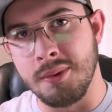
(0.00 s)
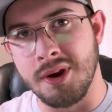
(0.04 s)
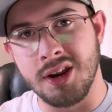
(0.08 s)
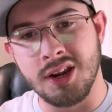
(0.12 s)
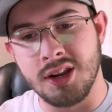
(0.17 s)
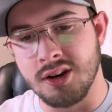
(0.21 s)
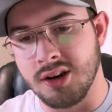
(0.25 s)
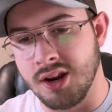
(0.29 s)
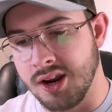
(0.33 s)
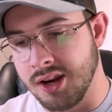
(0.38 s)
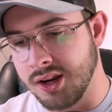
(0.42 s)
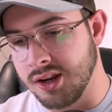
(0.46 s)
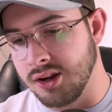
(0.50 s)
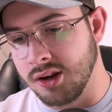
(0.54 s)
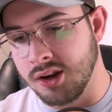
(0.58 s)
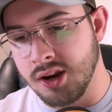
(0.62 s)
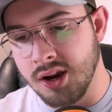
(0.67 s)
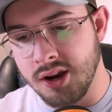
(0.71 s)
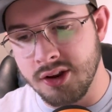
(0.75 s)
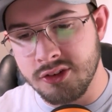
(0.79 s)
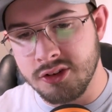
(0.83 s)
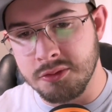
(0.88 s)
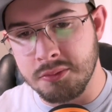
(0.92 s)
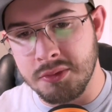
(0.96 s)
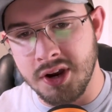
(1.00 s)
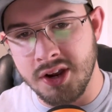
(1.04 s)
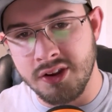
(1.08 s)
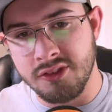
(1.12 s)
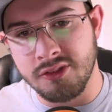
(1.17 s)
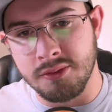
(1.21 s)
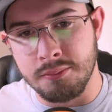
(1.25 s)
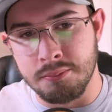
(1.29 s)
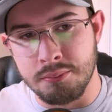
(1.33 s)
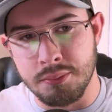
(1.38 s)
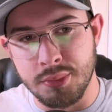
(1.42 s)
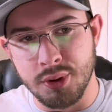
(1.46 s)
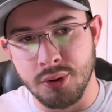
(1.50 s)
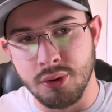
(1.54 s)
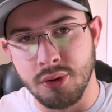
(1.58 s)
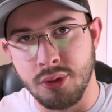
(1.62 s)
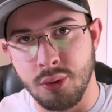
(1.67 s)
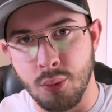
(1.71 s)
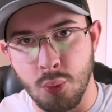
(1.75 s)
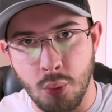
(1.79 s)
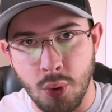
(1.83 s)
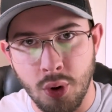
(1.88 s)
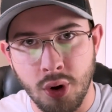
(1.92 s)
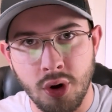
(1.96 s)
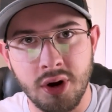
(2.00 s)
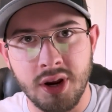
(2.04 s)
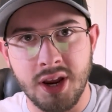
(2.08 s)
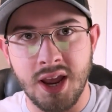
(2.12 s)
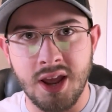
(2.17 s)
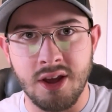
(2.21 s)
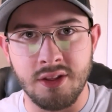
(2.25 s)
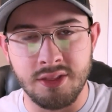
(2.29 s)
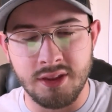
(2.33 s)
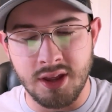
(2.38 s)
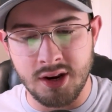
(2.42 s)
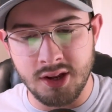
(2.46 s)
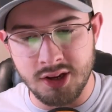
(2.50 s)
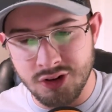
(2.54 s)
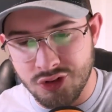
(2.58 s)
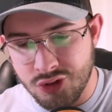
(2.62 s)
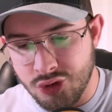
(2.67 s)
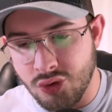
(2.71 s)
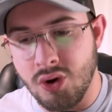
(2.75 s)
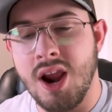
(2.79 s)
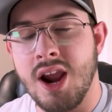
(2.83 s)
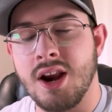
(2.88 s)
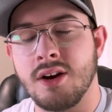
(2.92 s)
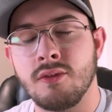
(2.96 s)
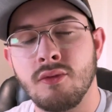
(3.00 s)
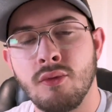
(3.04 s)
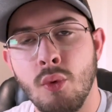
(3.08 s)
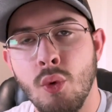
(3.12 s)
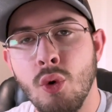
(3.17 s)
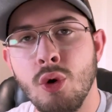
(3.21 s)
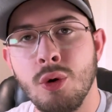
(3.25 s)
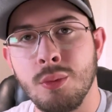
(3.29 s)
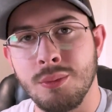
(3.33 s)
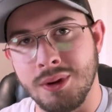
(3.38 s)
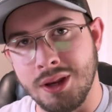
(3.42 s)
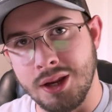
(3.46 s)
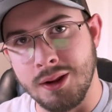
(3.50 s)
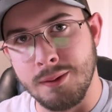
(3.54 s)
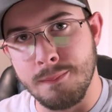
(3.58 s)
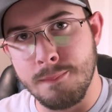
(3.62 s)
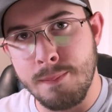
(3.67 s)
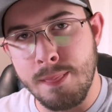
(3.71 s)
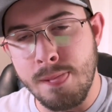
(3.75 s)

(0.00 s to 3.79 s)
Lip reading: I can customize and build the workout that it tracked for me